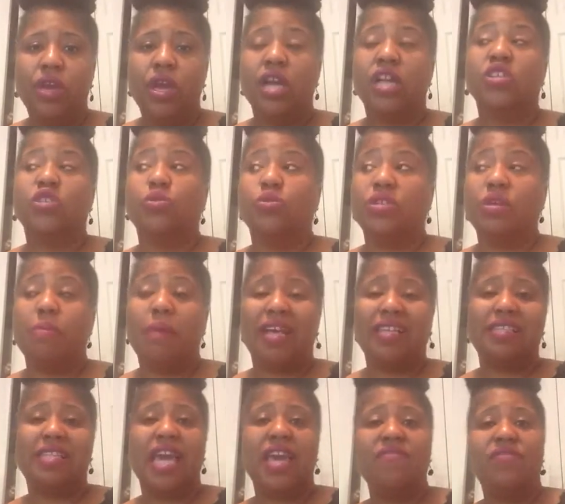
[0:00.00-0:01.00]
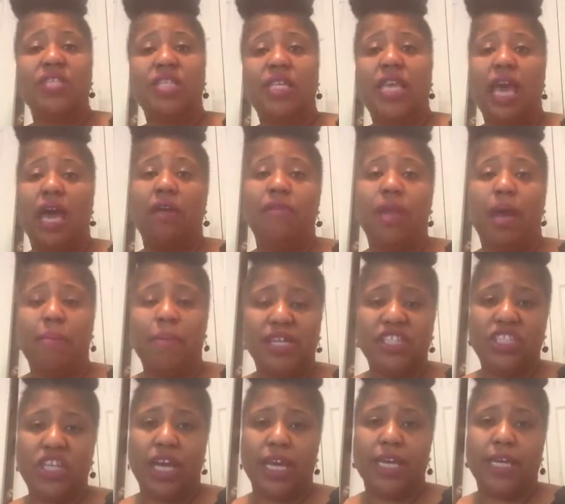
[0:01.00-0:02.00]
because it was in my savings account, not my
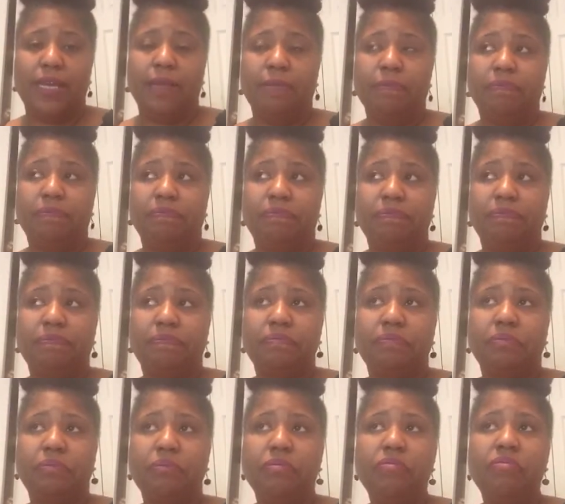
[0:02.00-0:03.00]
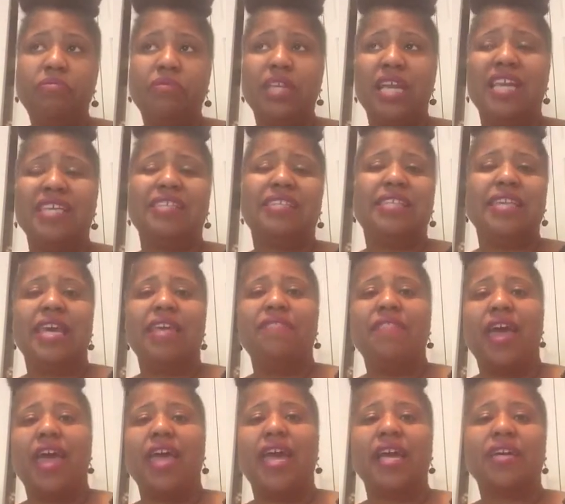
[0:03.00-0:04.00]
checking, and said
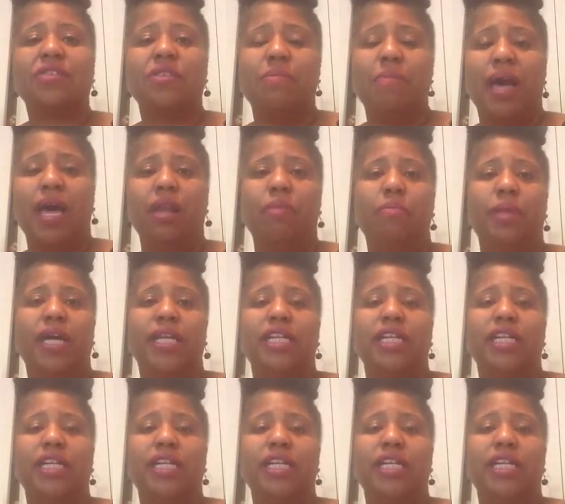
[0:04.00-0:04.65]
that X amount of